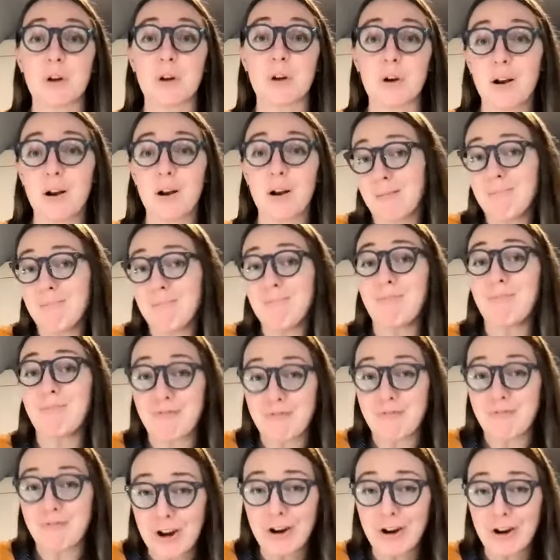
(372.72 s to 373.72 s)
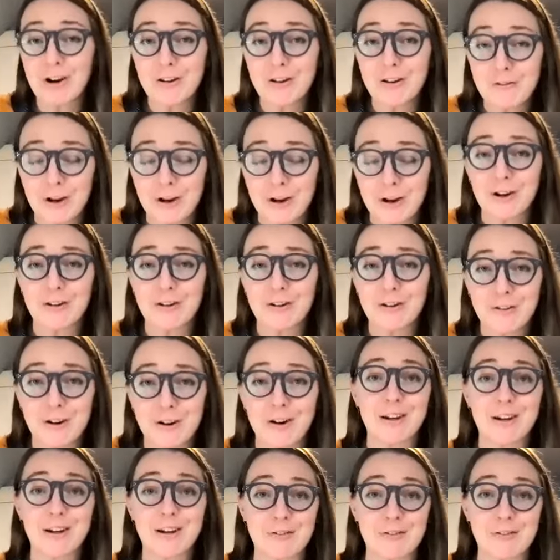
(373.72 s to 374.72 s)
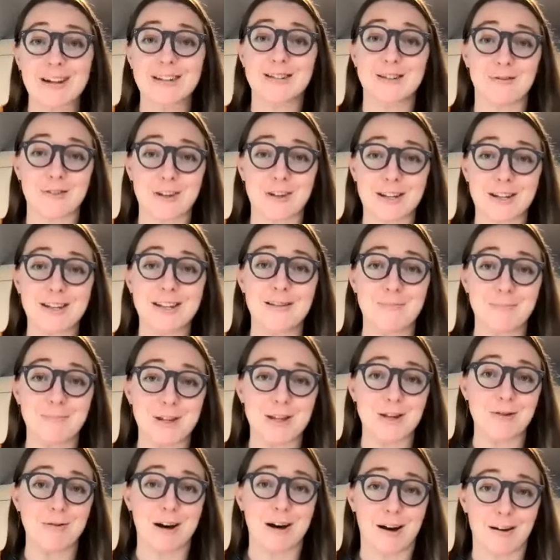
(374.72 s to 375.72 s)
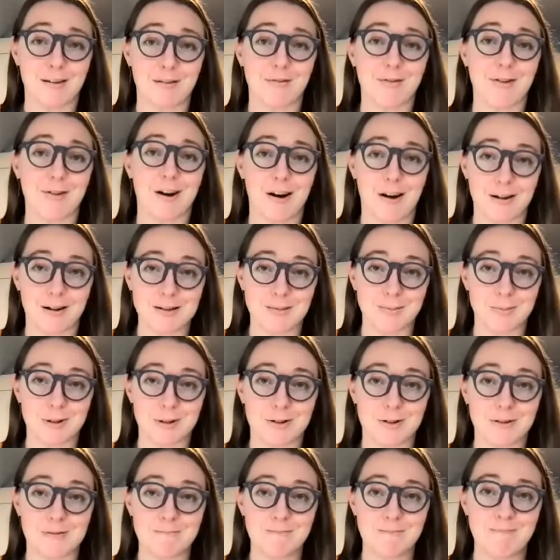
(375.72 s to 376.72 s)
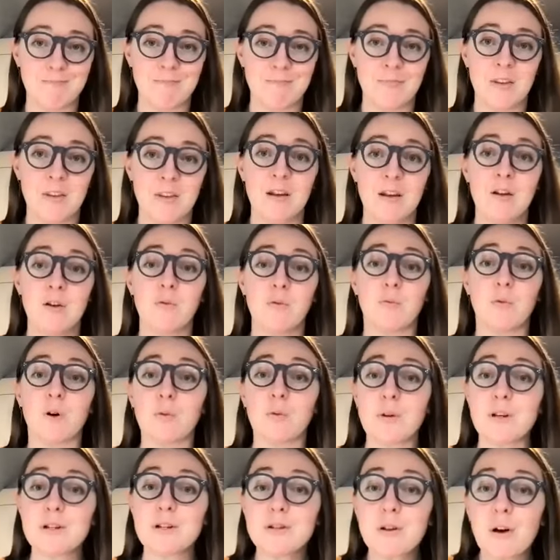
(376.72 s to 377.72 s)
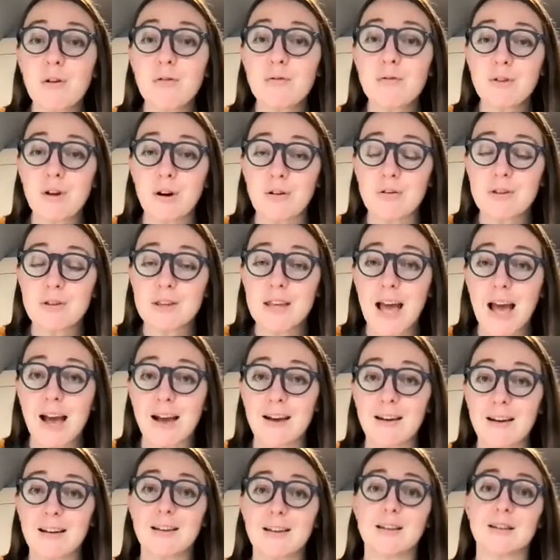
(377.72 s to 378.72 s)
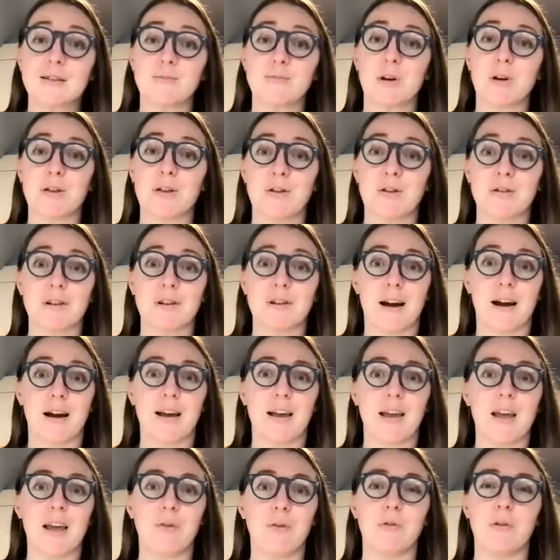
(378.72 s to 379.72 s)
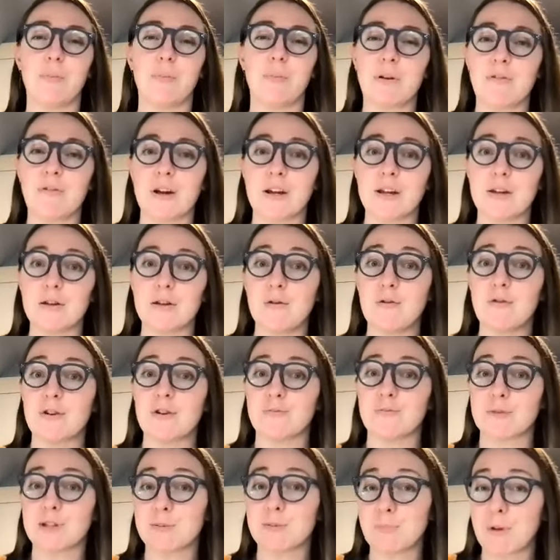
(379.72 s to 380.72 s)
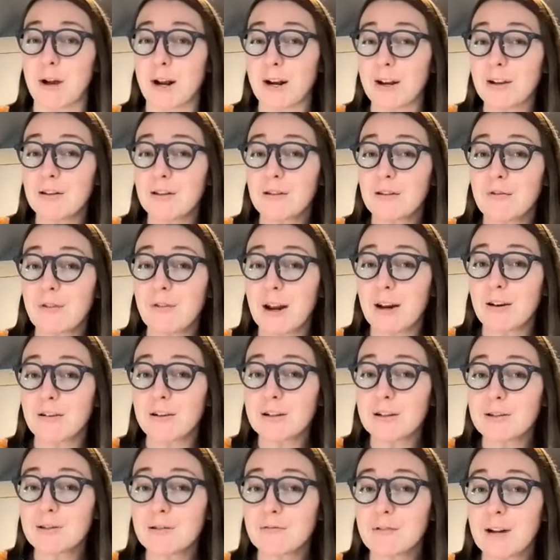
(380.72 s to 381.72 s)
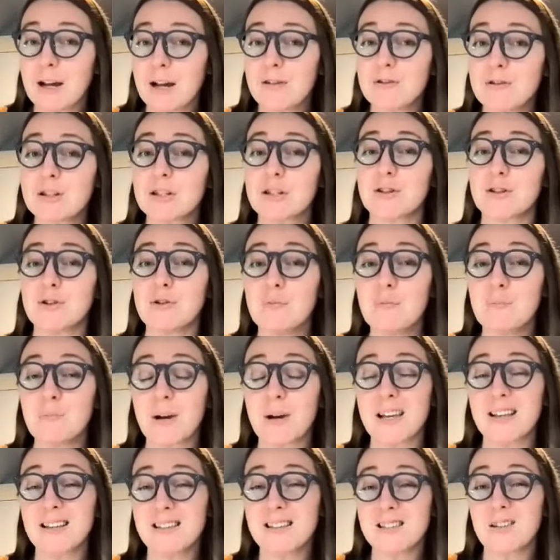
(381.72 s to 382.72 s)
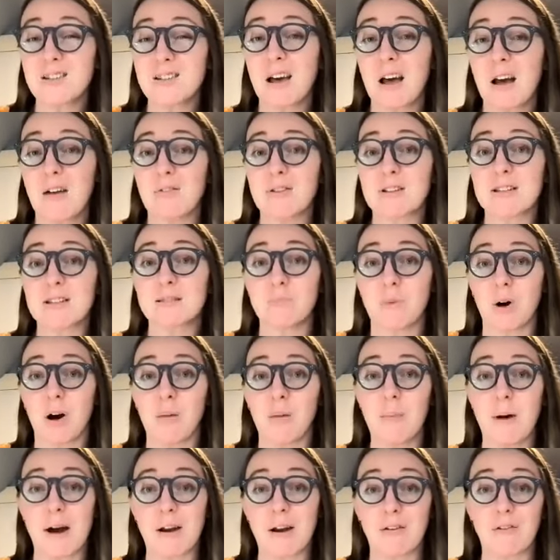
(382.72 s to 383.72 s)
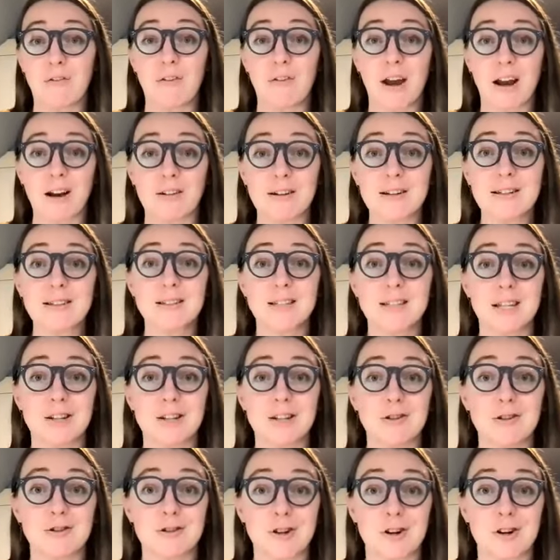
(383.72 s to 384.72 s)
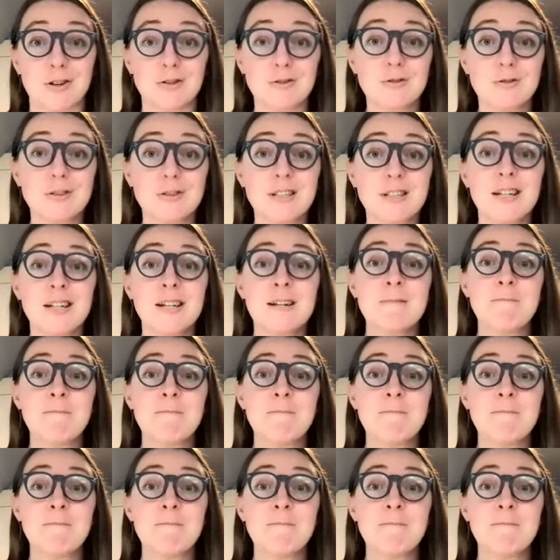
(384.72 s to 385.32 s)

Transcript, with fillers: they're very, very, very effective at keeping you out of the hospital. What we don't know yet is whether or not it will prevent you from spreading the virus around. You might still have a small amount of virus in your nose,